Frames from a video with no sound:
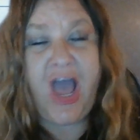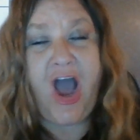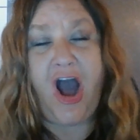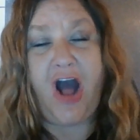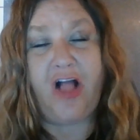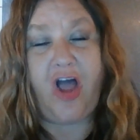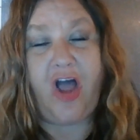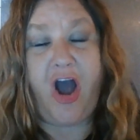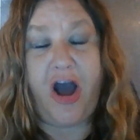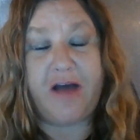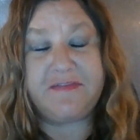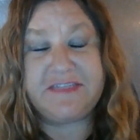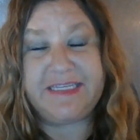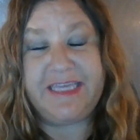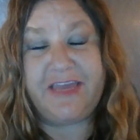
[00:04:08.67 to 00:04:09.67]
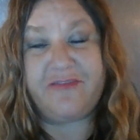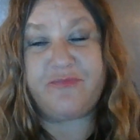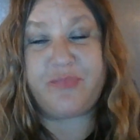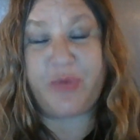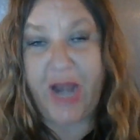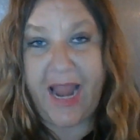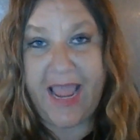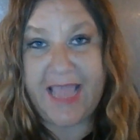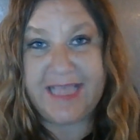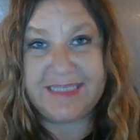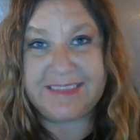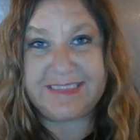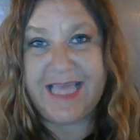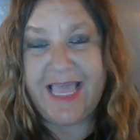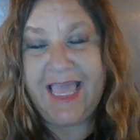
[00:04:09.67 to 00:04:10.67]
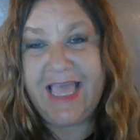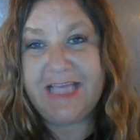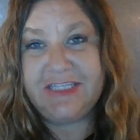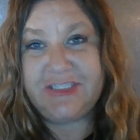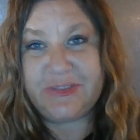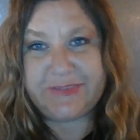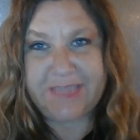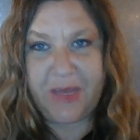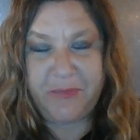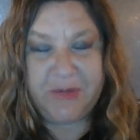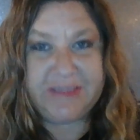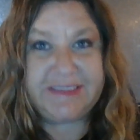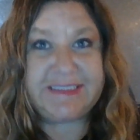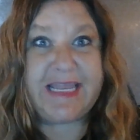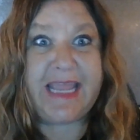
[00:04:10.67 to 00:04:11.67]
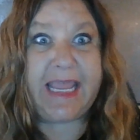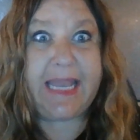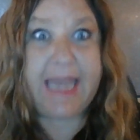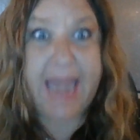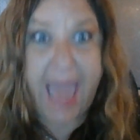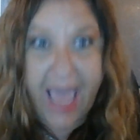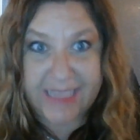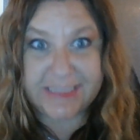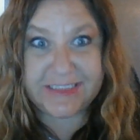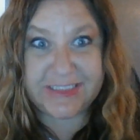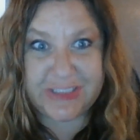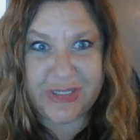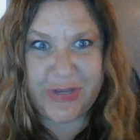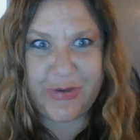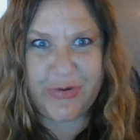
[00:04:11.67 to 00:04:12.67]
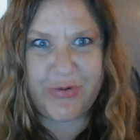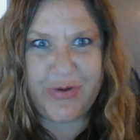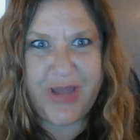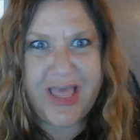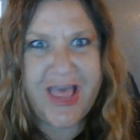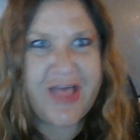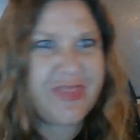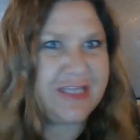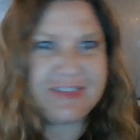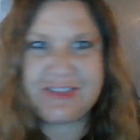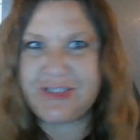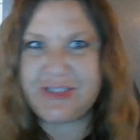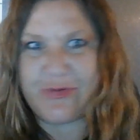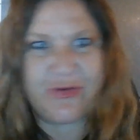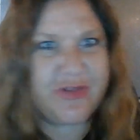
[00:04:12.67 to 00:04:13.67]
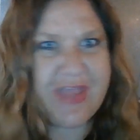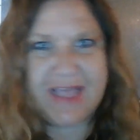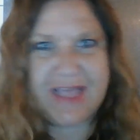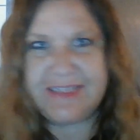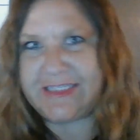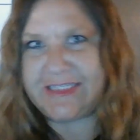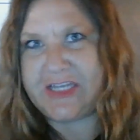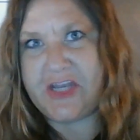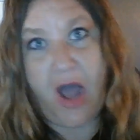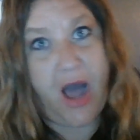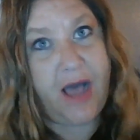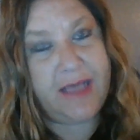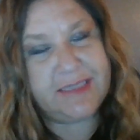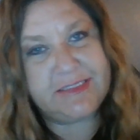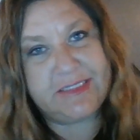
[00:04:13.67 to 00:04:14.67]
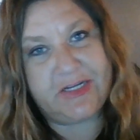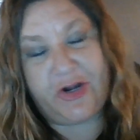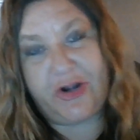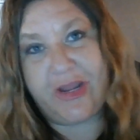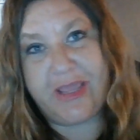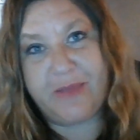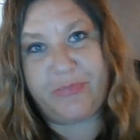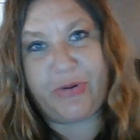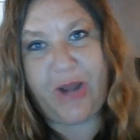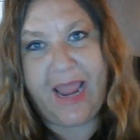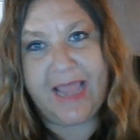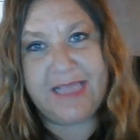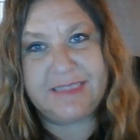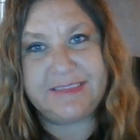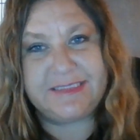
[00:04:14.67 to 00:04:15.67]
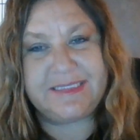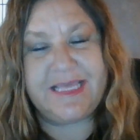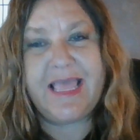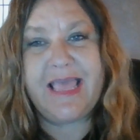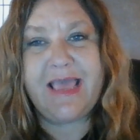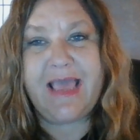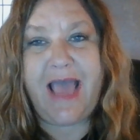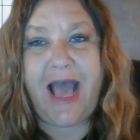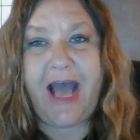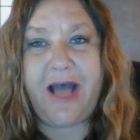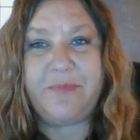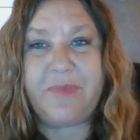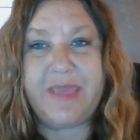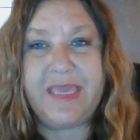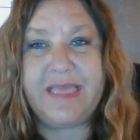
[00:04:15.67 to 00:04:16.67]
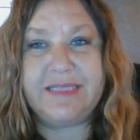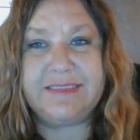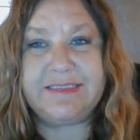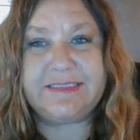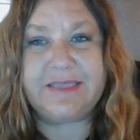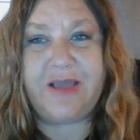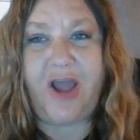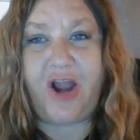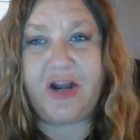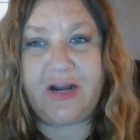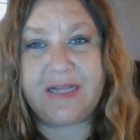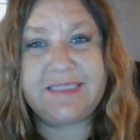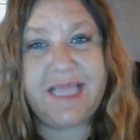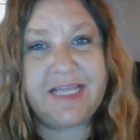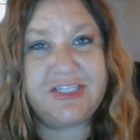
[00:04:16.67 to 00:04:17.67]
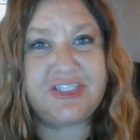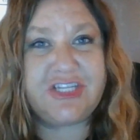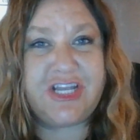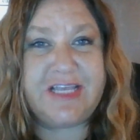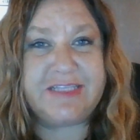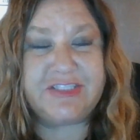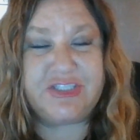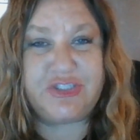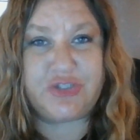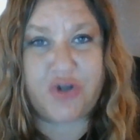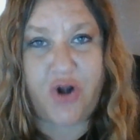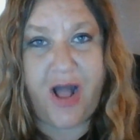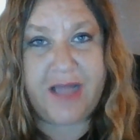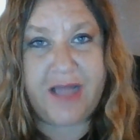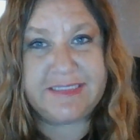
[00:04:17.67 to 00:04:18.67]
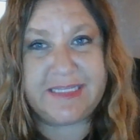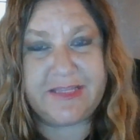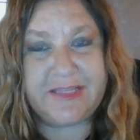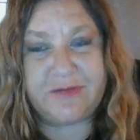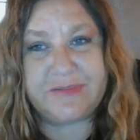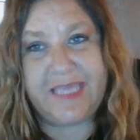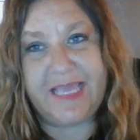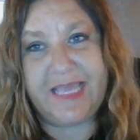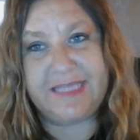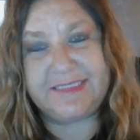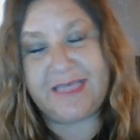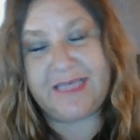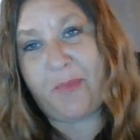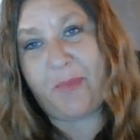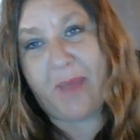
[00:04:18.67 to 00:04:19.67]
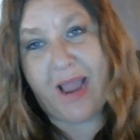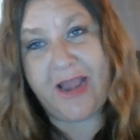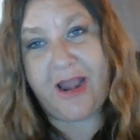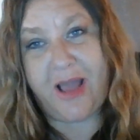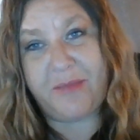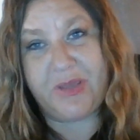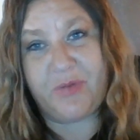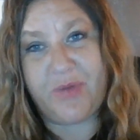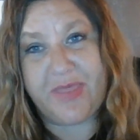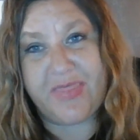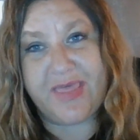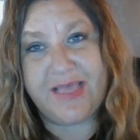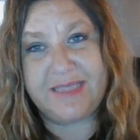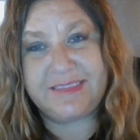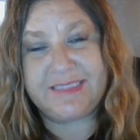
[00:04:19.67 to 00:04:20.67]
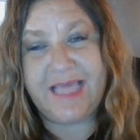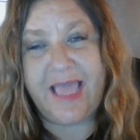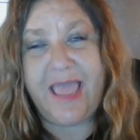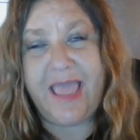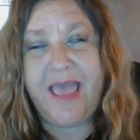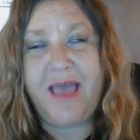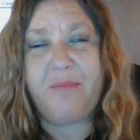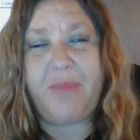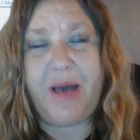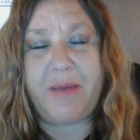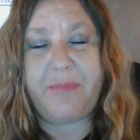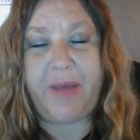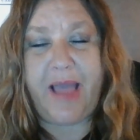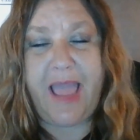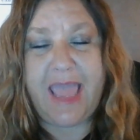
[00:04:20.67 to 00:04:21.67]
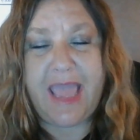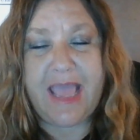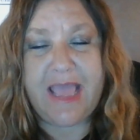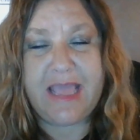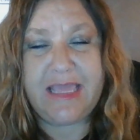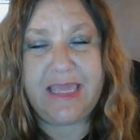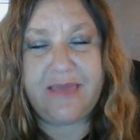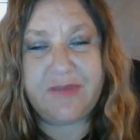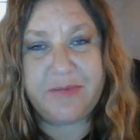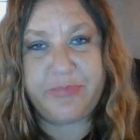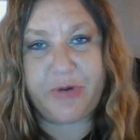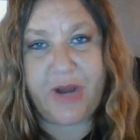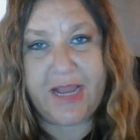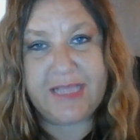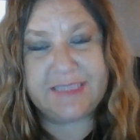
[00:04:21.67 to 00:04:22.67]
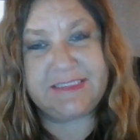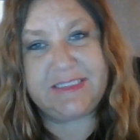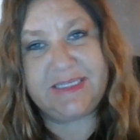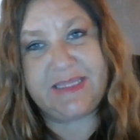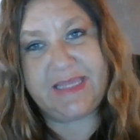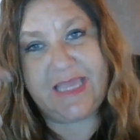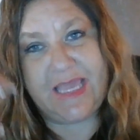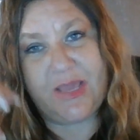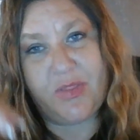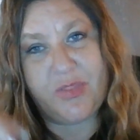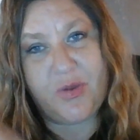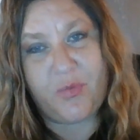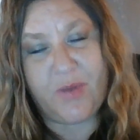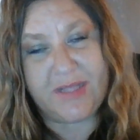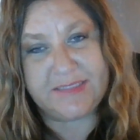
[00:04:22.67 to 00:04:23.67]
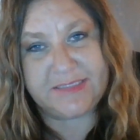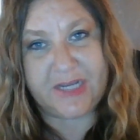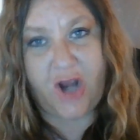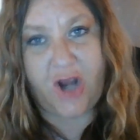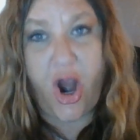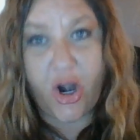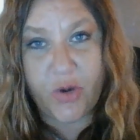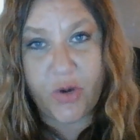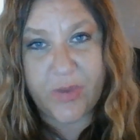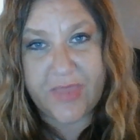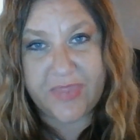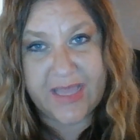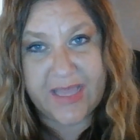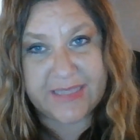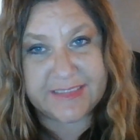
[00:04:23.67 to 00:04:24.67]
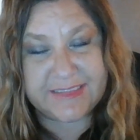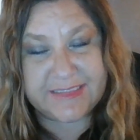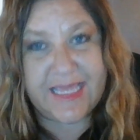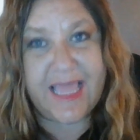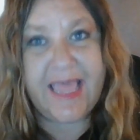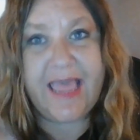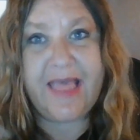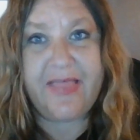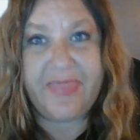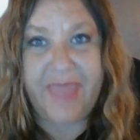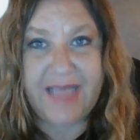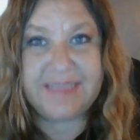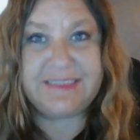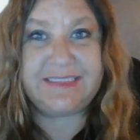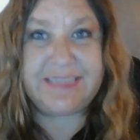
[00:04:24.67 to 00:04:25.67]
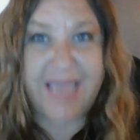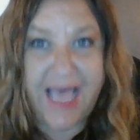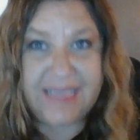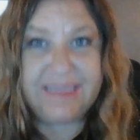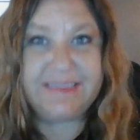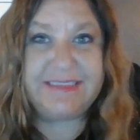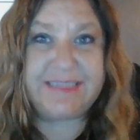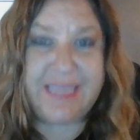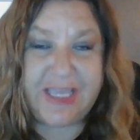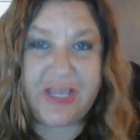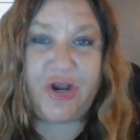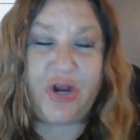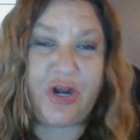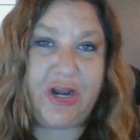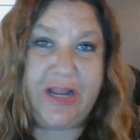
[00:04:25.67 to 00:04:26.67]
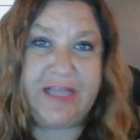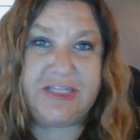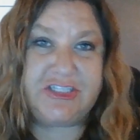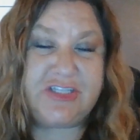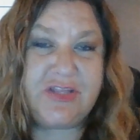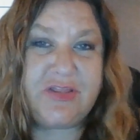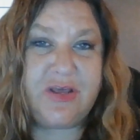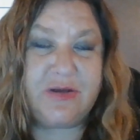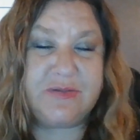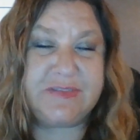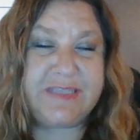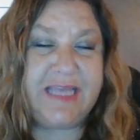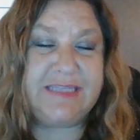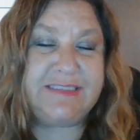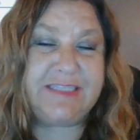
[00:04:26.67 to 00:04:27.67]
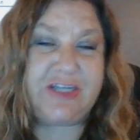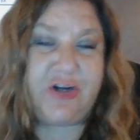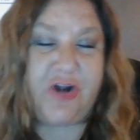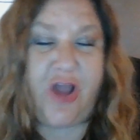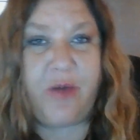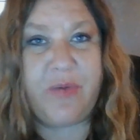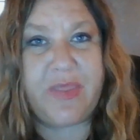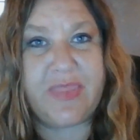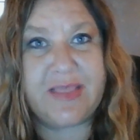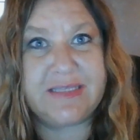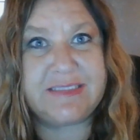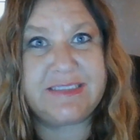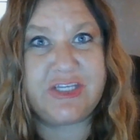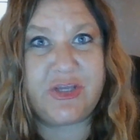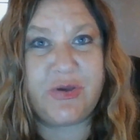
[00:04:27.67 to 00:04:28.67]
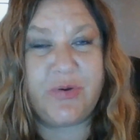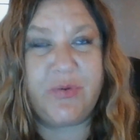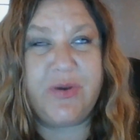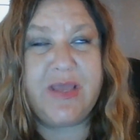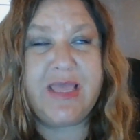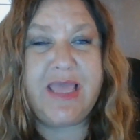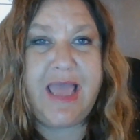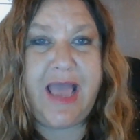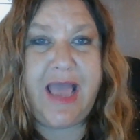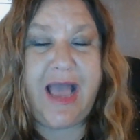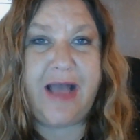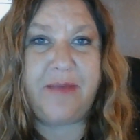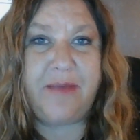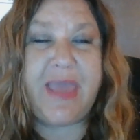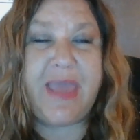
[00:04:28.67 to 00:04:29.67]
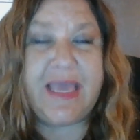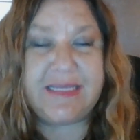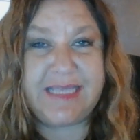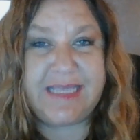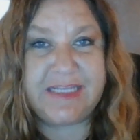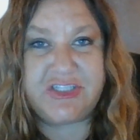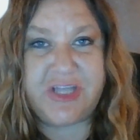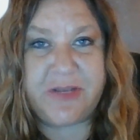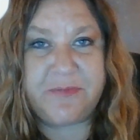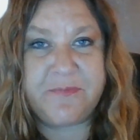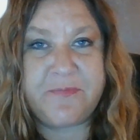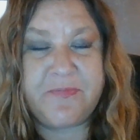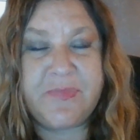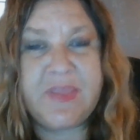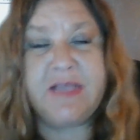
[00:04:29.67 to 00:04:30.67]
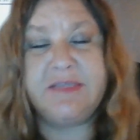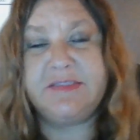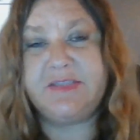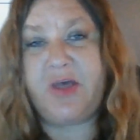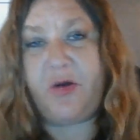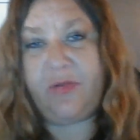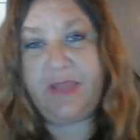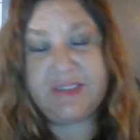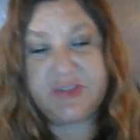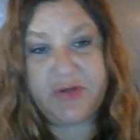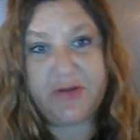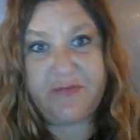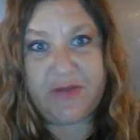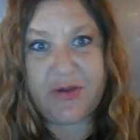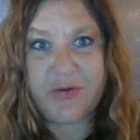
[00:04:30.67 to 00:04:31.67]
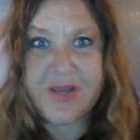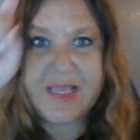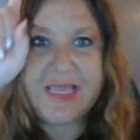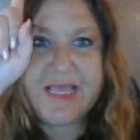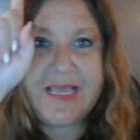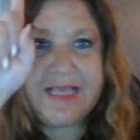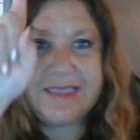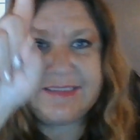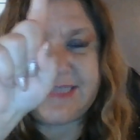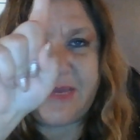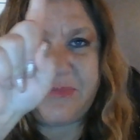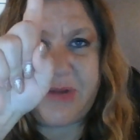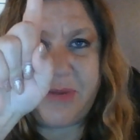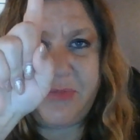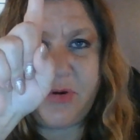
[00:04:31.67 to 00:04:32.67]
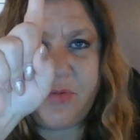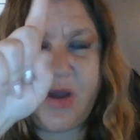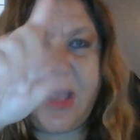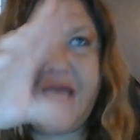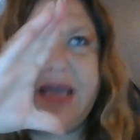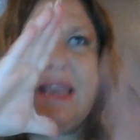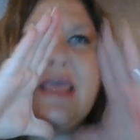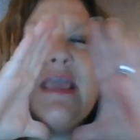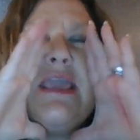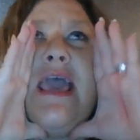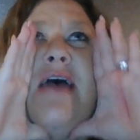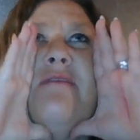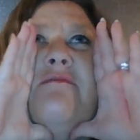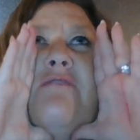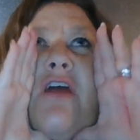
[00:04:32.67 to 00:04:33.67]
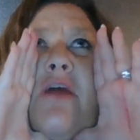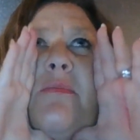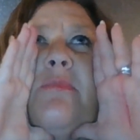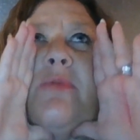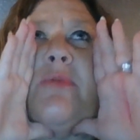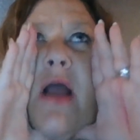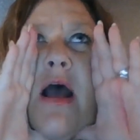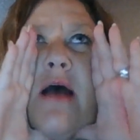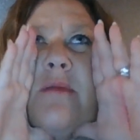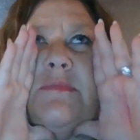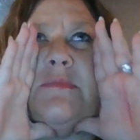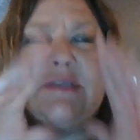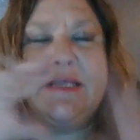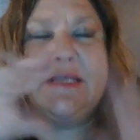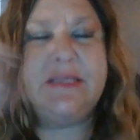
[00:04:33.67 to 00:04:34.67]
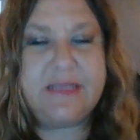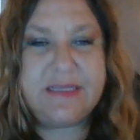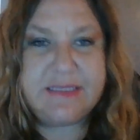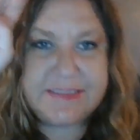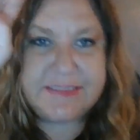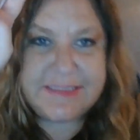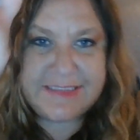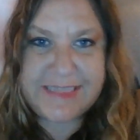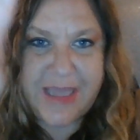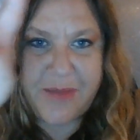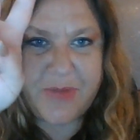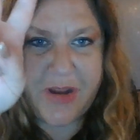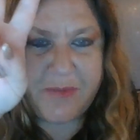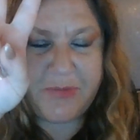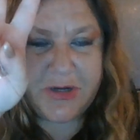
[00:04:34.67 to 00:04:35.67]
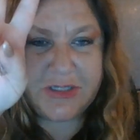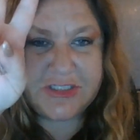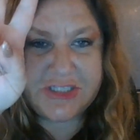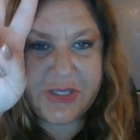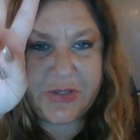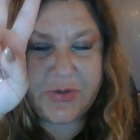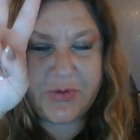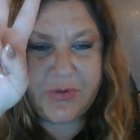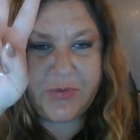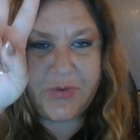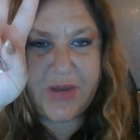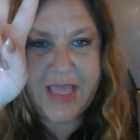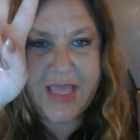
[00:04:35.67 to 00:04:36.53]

I'll often give praise to someone sitting next to the student that's not earning praise. Our attention is drawn to those kids that might not be with us, but by giving praise to the ones that are with us, that does encourage those kids that are not with us to pay attention. So let's review. Step number 1, give verbal prompt. Step number 2,